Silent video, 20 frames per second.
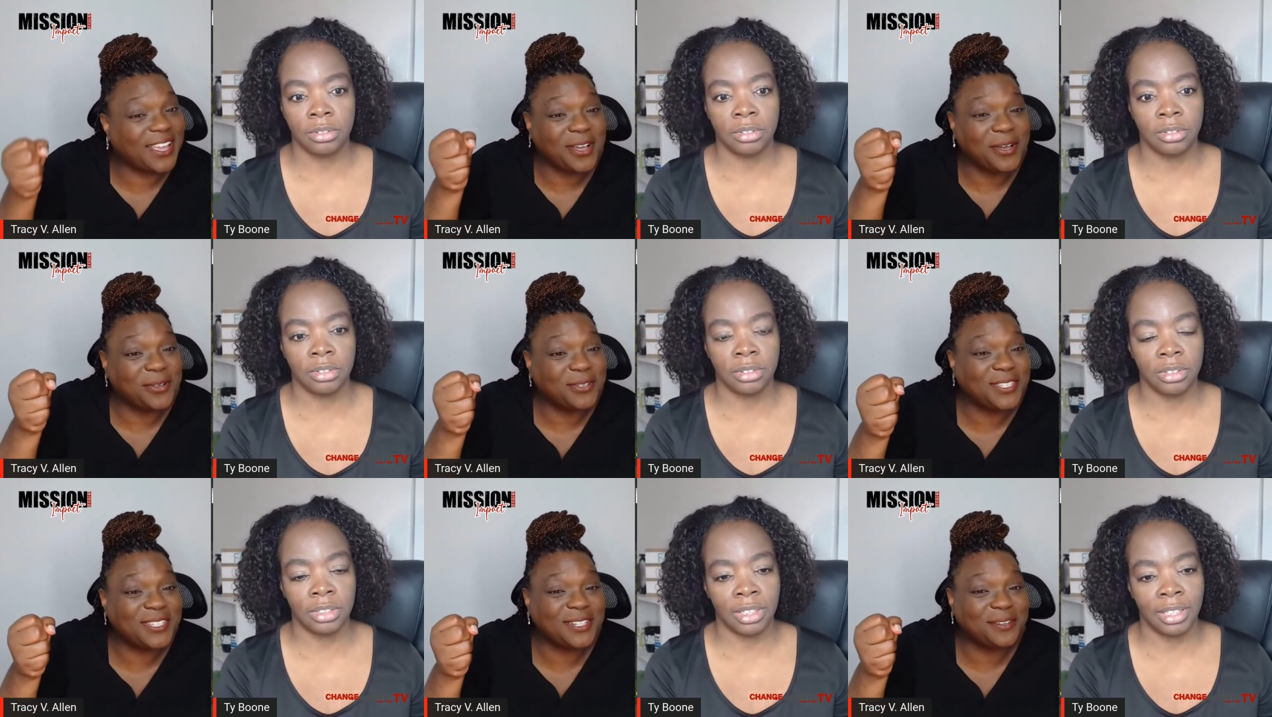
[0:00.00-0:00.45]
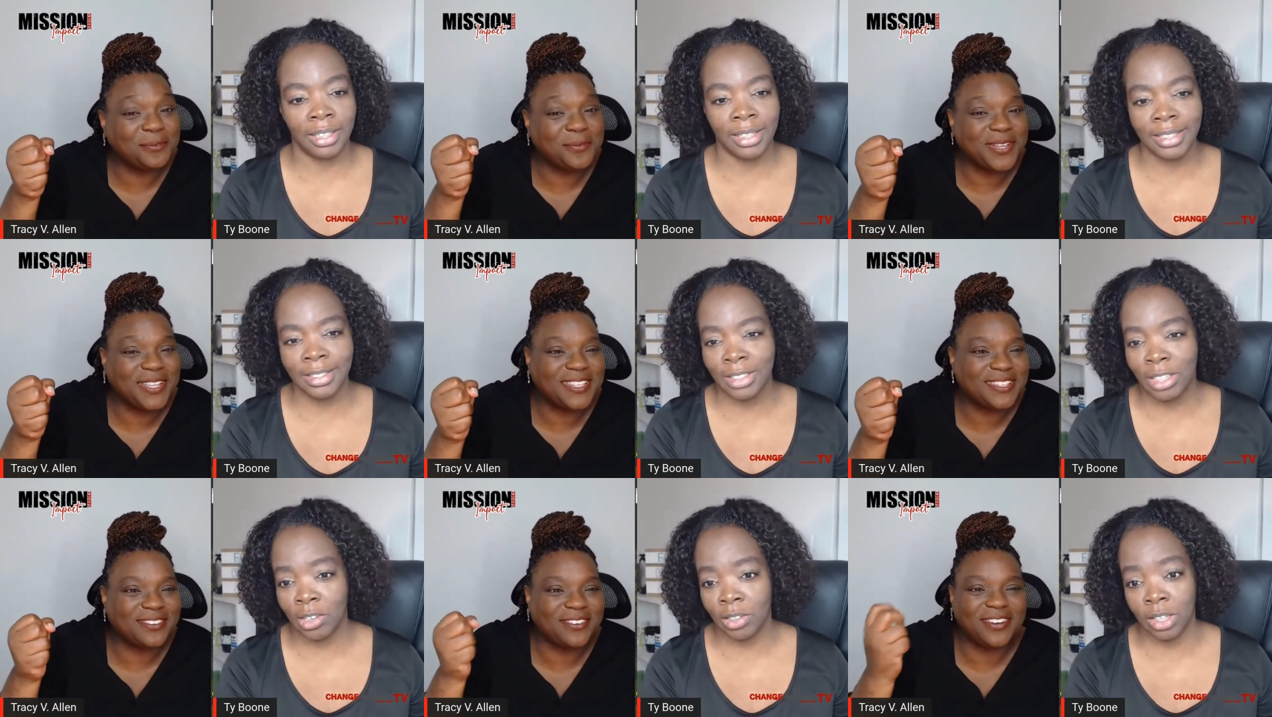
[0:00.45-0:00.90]
Speaker 1: go to the
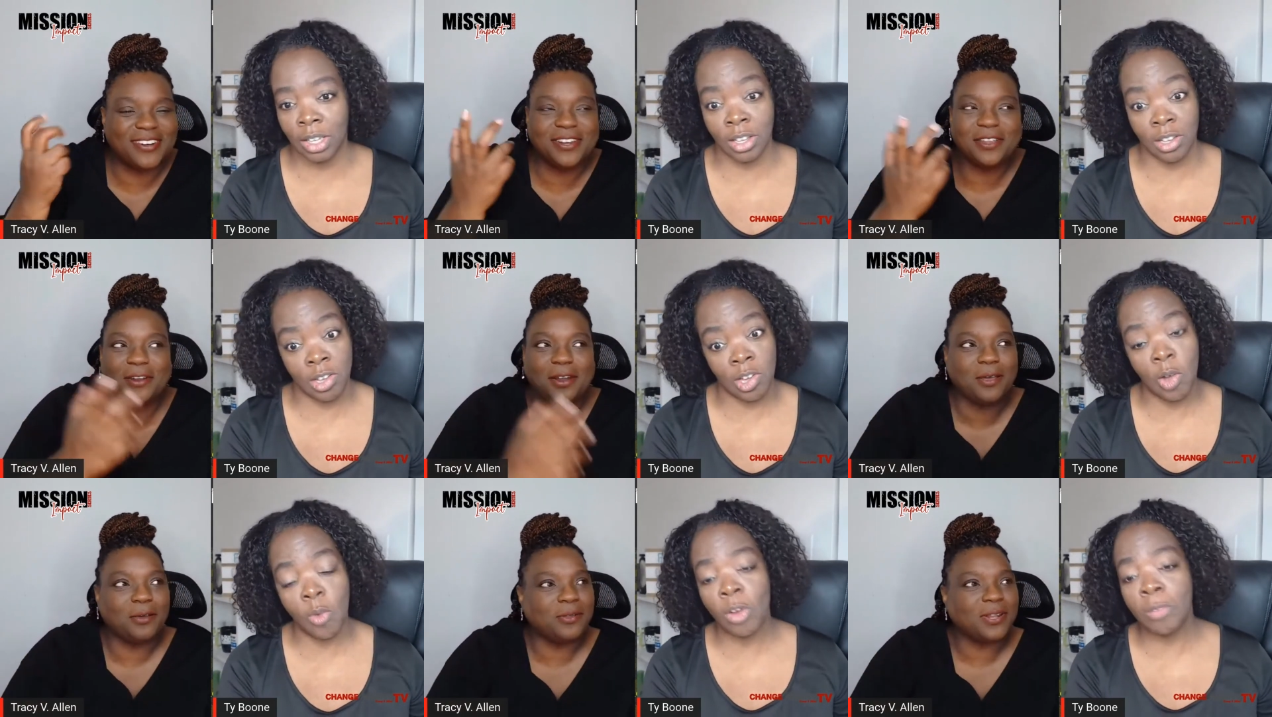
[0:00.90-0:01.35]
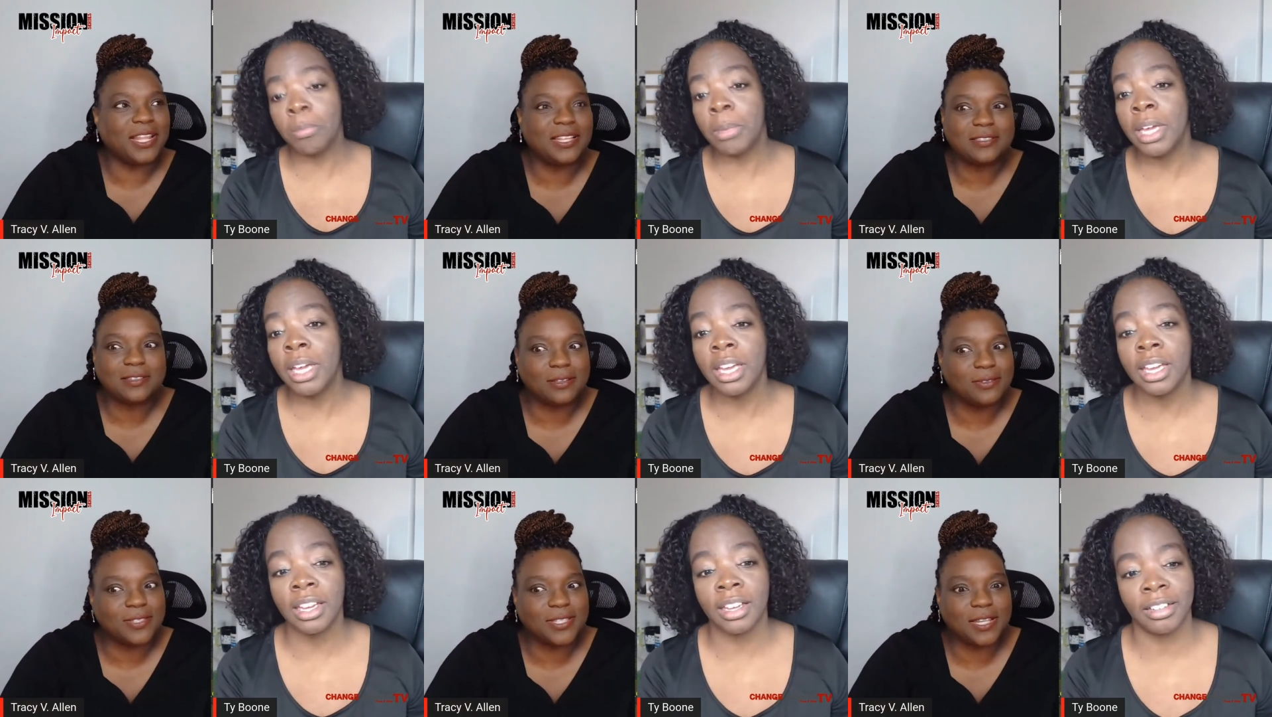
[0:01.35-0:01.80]
wizard. You know, go let's
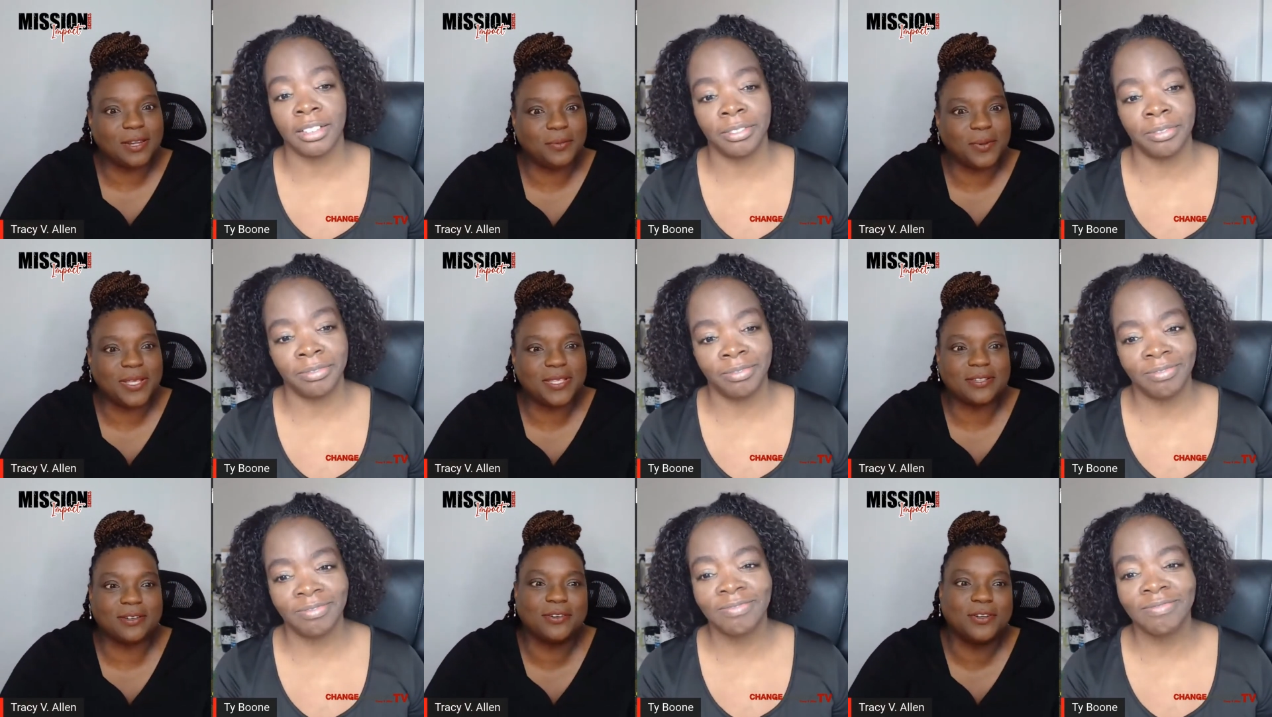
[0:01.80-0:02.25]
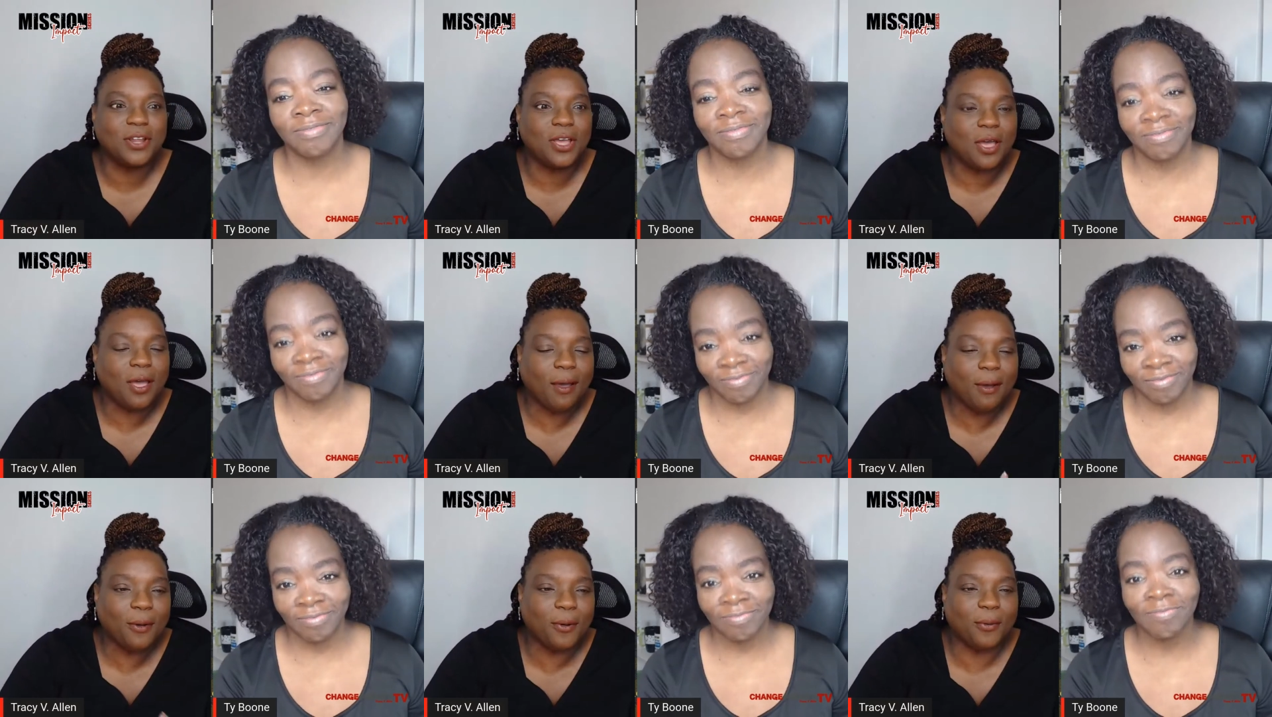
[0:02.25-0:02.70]
go see the wizard.
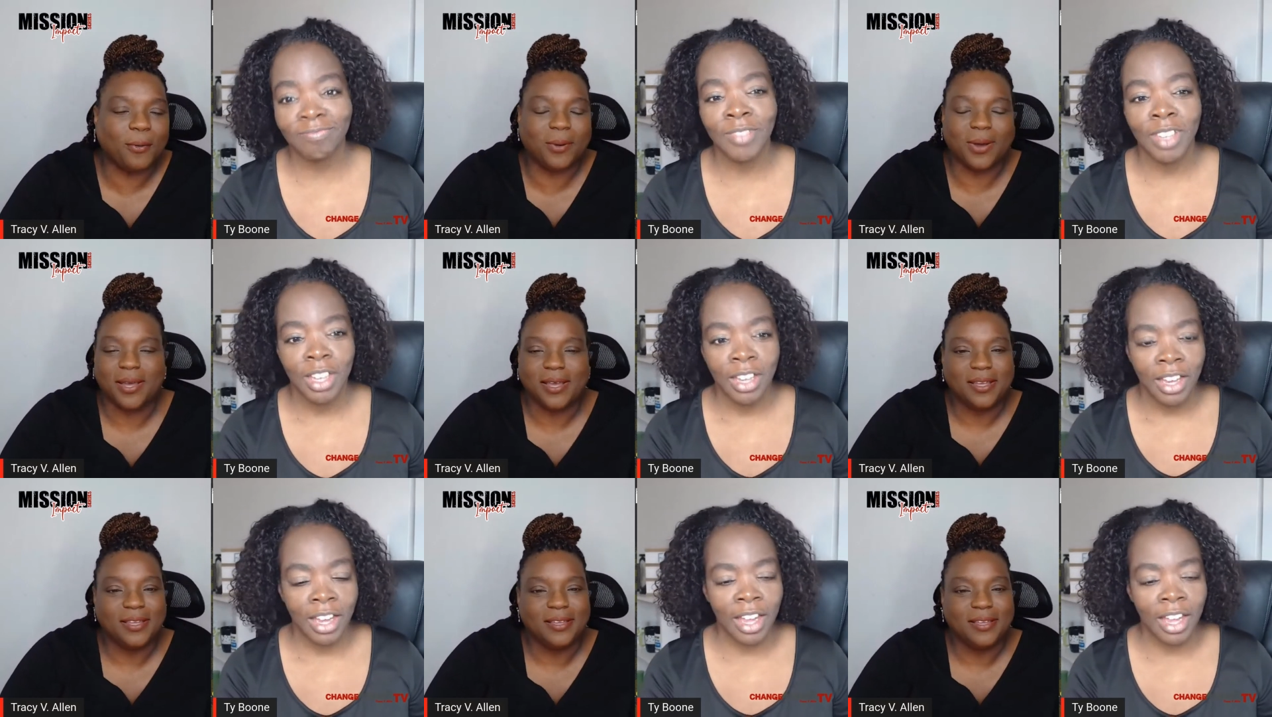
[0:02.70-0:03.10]
No.